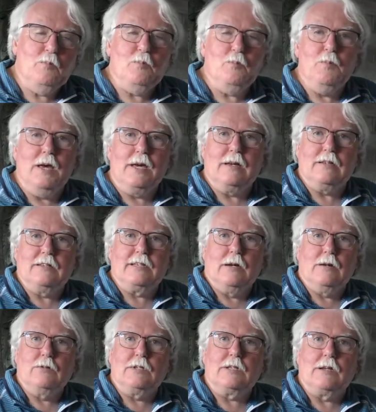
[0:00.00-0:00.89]
make it
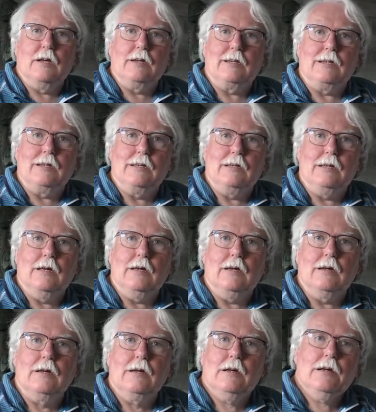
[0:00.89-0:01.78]
sound slightly
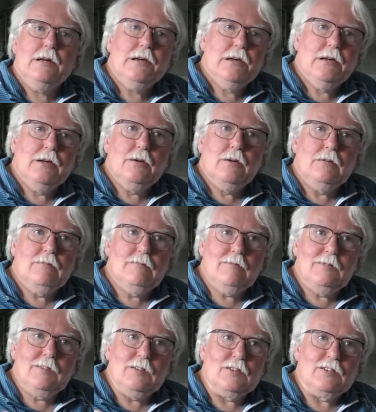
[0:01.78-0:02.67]

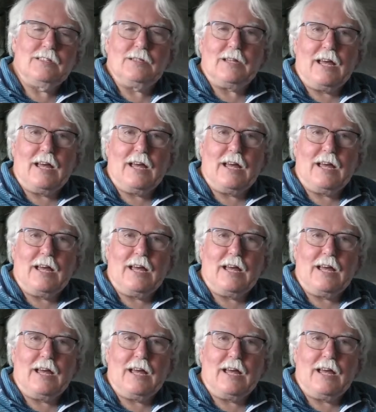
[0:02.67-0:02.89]
just